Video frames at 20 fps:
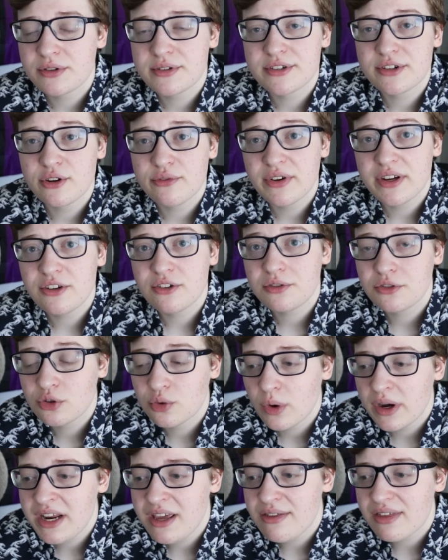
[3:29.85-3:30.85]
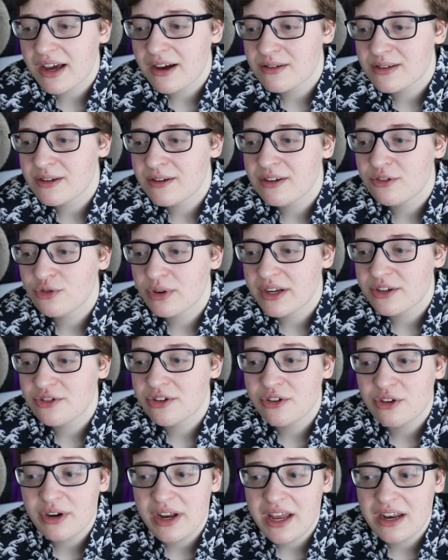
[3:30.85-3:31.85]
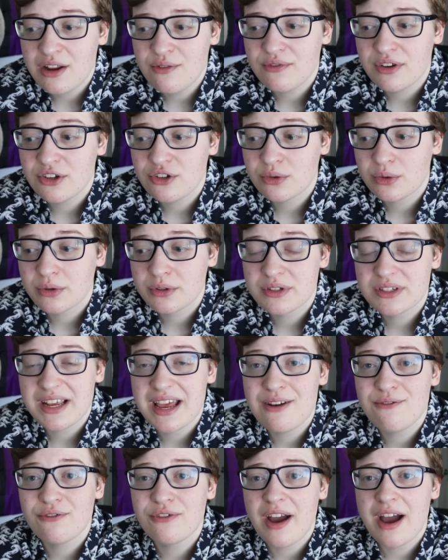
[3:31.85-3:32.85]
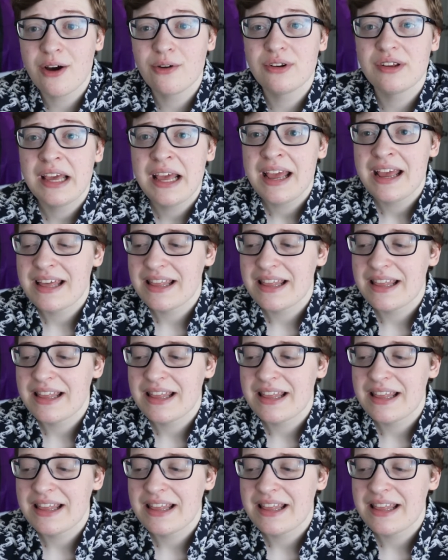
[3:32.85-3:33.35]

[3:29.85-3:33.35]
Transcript: surveyed 20,000 transgender individuals and found